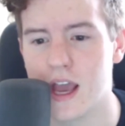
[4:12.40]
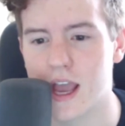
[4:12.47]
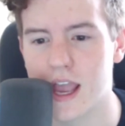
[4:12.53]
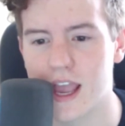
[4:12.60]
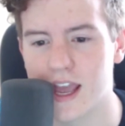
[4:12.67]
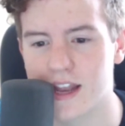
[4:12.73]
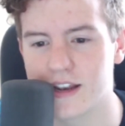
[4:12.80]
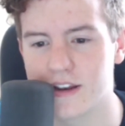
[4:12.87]

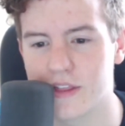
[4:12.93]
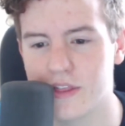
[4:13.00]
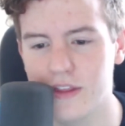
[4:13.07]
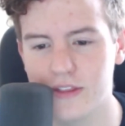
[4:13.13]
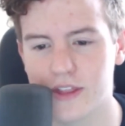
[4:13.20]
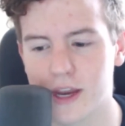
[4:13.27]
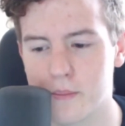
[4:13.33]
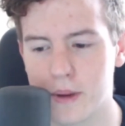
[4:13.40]
And to
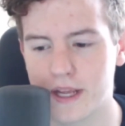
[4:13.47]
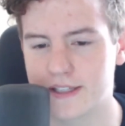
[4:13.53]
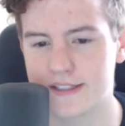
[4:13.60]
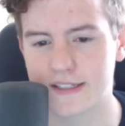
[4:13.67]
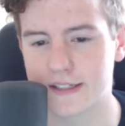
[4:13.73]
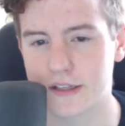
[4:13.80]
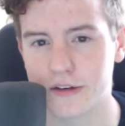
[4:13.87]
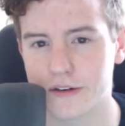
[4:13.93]
think that I paid
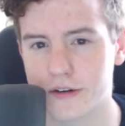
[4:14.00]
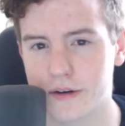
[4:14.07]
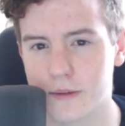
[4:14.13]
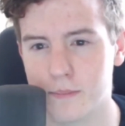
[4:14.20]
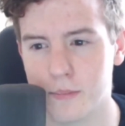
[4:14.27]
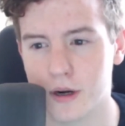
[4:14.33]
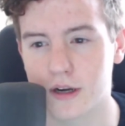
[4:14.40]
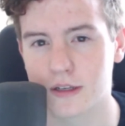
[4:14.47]

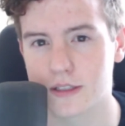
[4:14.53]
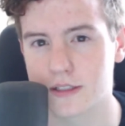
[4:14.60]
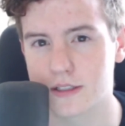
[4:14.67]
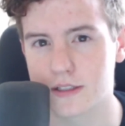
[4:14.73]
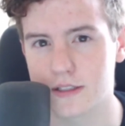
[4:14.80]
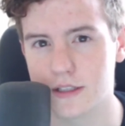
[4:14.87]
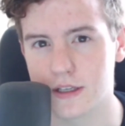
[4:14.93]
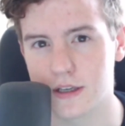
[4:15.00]

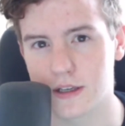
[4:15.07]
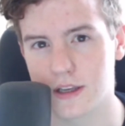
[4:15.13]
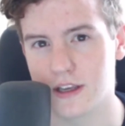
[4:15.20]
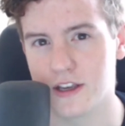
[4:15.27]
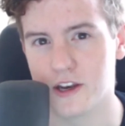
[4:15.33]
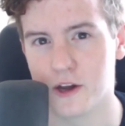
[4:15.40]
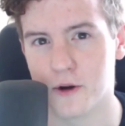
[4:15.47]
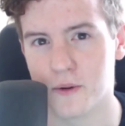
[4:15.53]
$600,
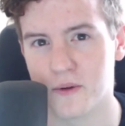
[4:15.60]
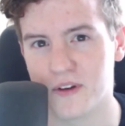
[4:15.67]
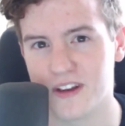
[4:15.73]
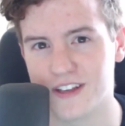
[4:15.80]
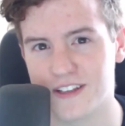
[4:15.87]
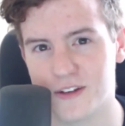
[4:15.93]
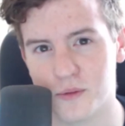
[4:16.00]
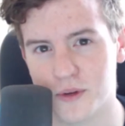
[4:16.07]

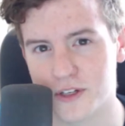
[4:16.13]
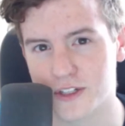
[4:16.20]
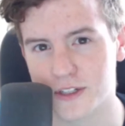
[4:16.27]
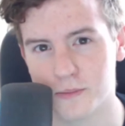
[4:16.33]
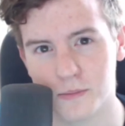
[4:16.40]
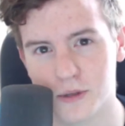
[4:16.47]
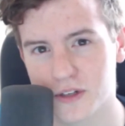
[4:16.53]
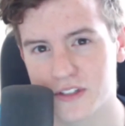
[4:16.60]
in
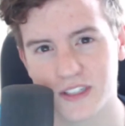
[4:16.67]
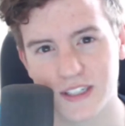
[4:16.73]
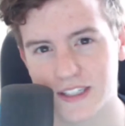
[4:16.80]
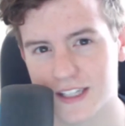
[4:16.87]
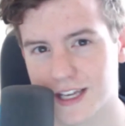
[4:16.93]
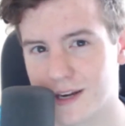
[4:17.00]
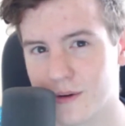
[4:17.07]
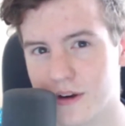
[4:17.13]
tuition, books,
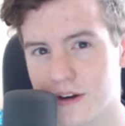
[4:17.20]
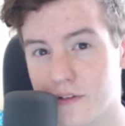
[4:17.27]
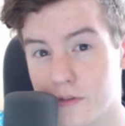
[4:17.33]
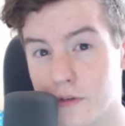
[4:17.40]
etc.